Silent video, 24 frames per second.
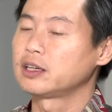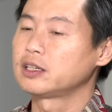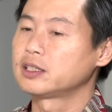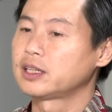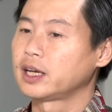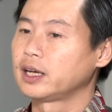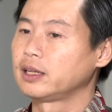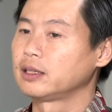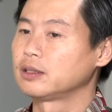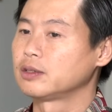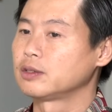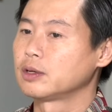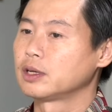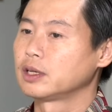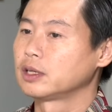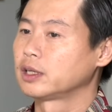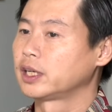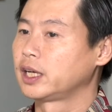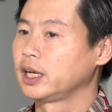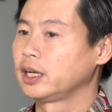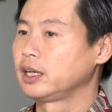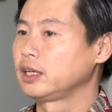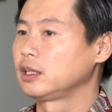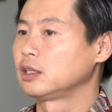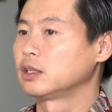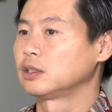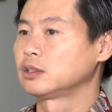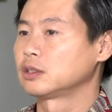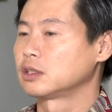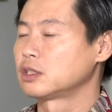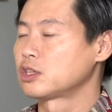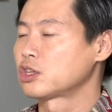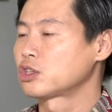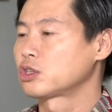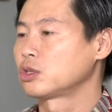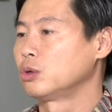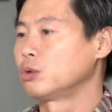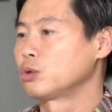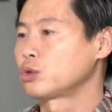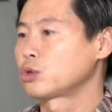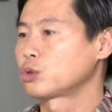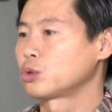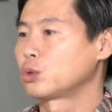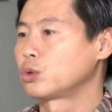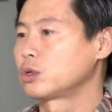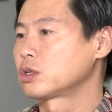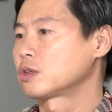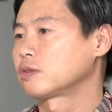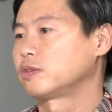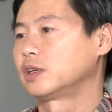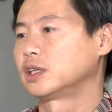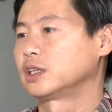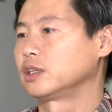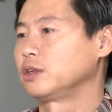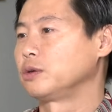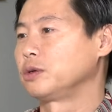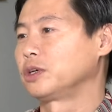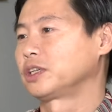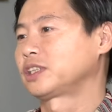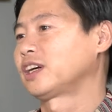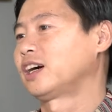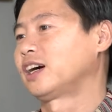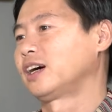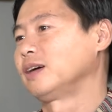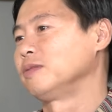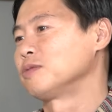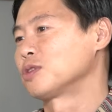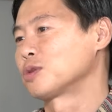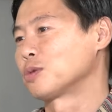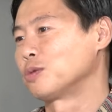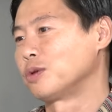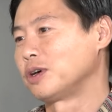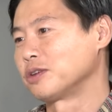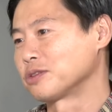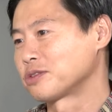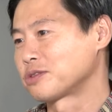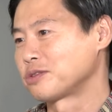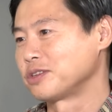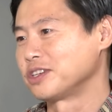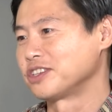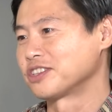than getting their sole source from New York Times, Wall Street